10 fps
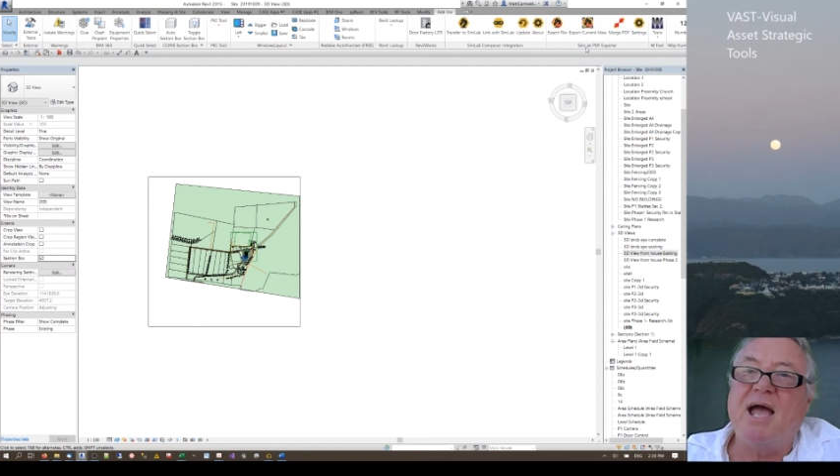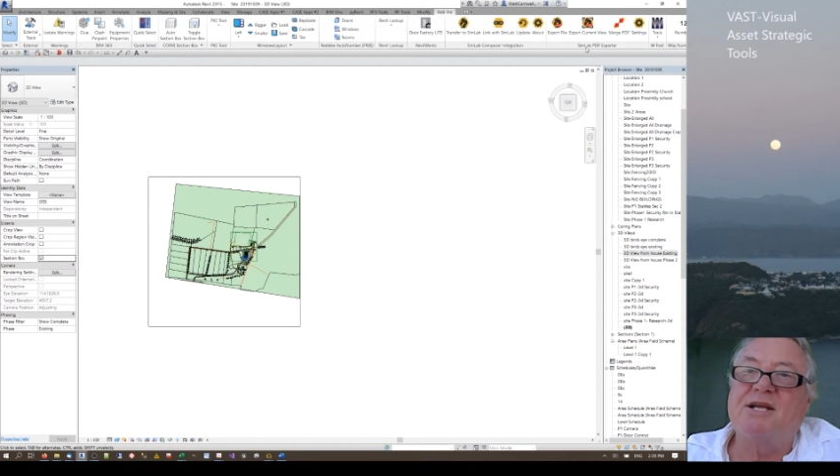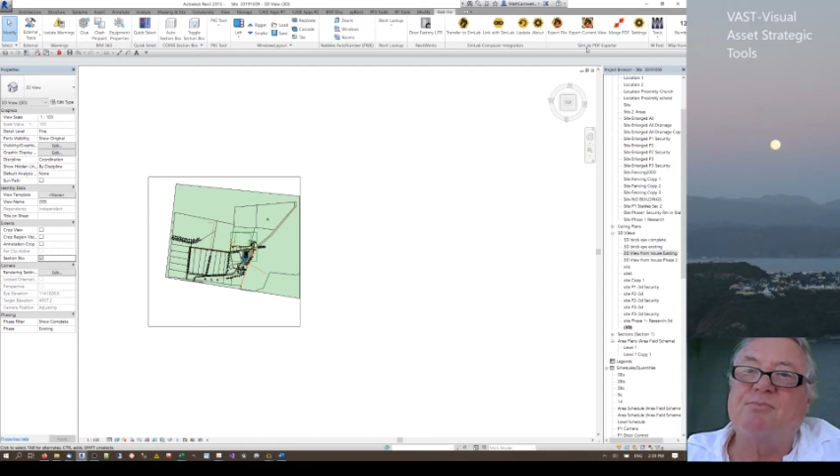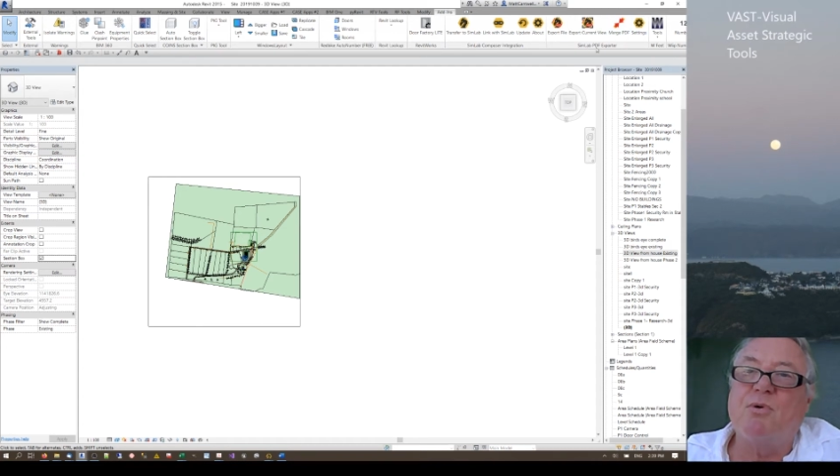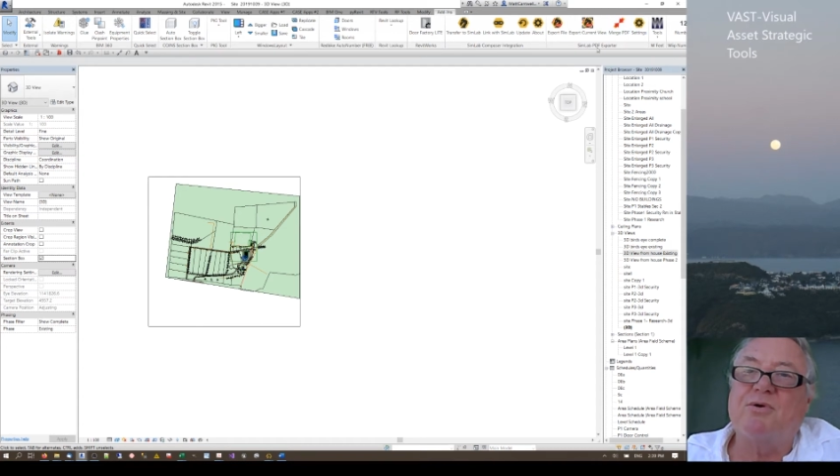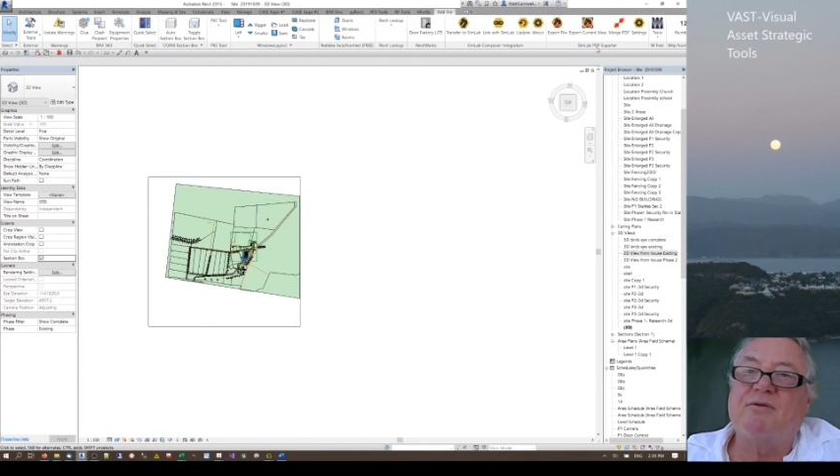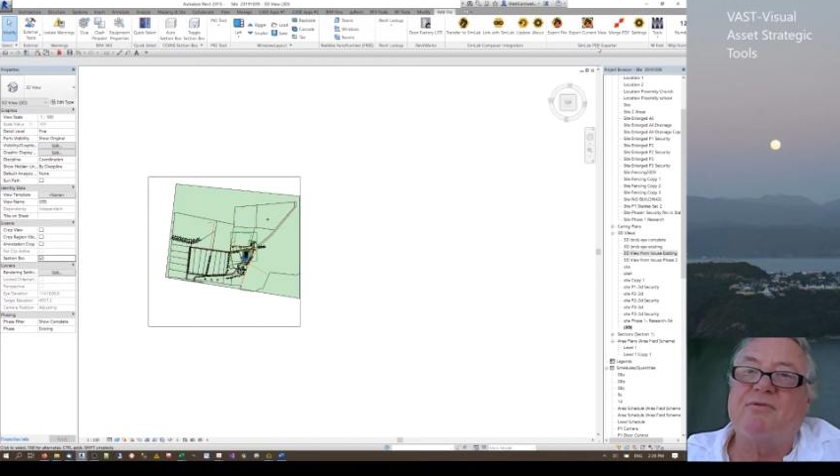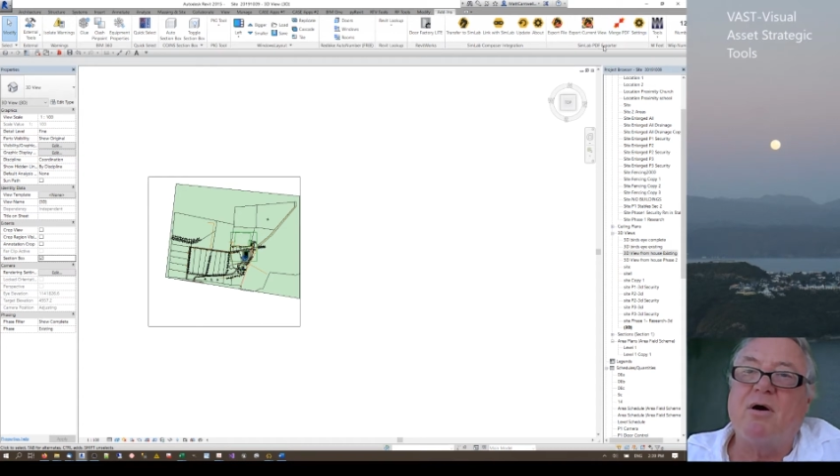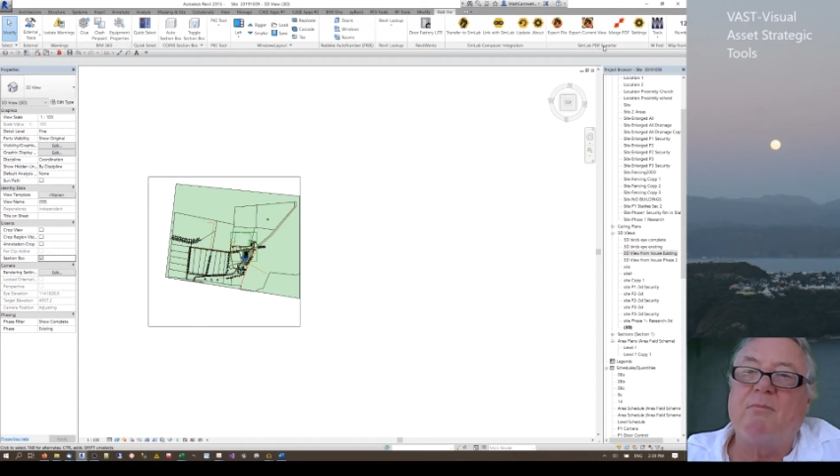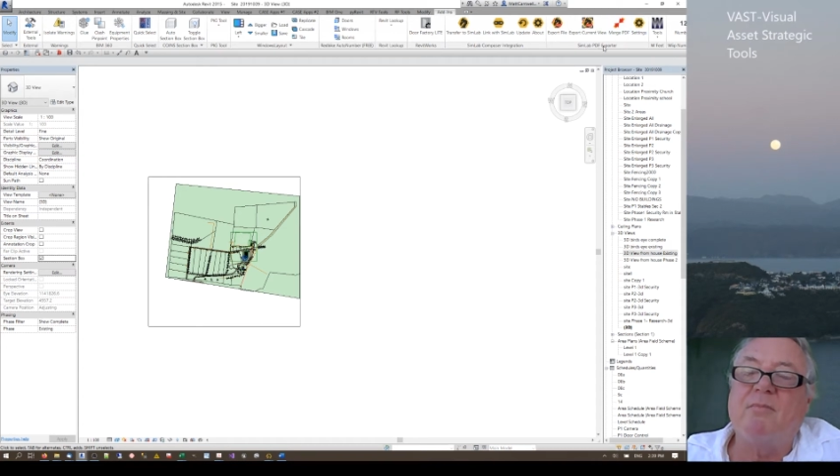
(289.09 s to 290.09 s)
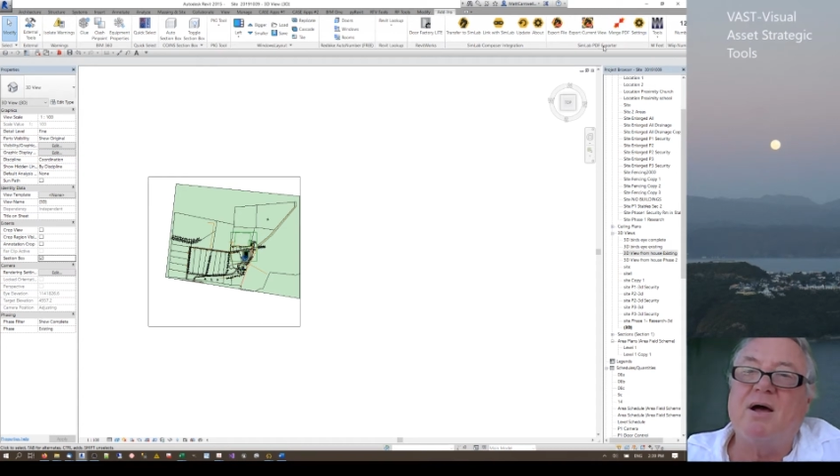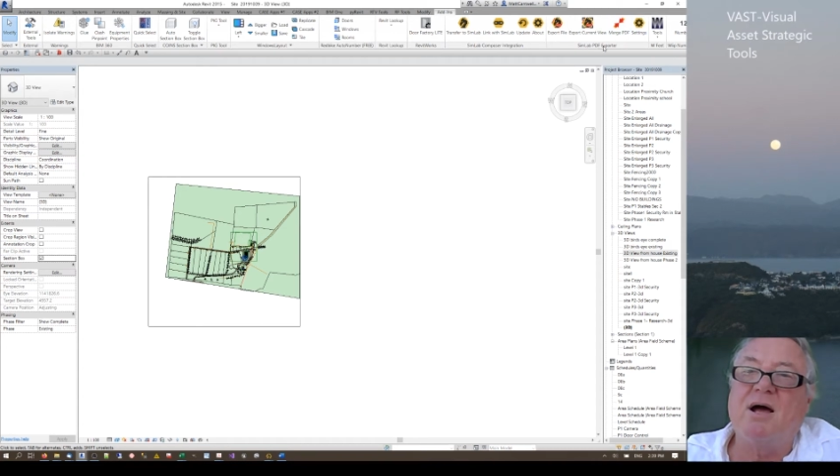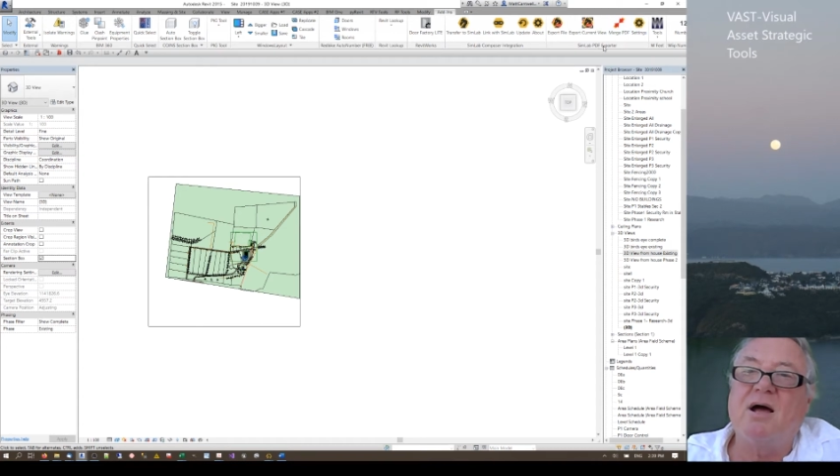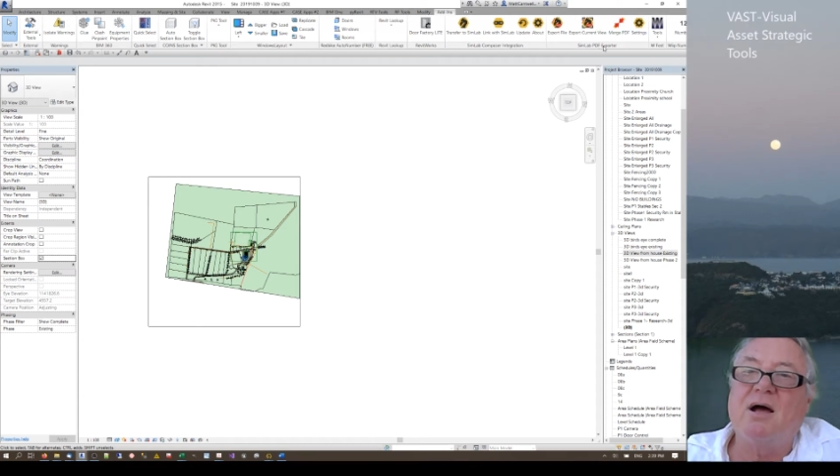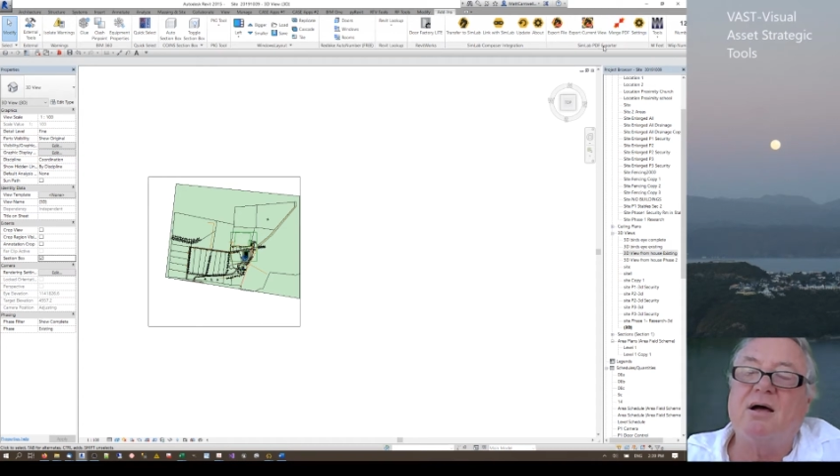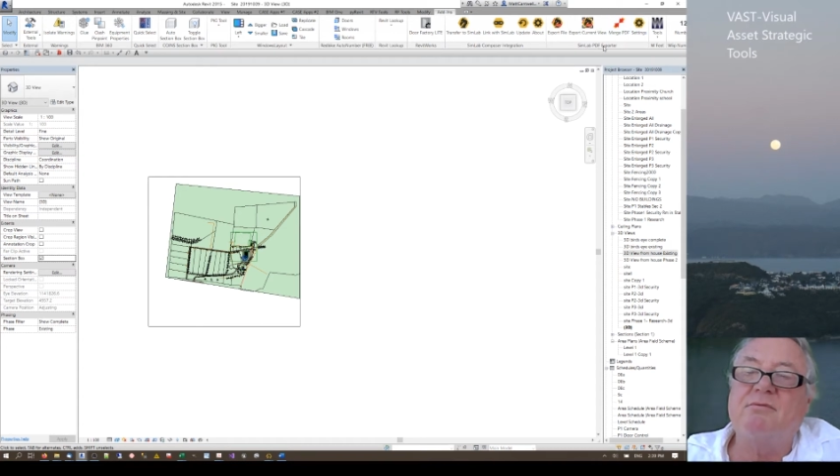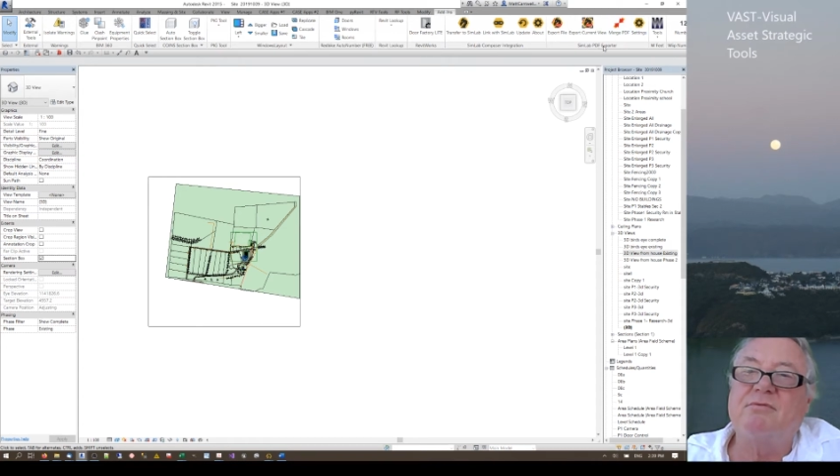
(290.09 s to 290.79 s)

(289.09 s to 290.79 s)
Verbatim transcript: exporter from uh,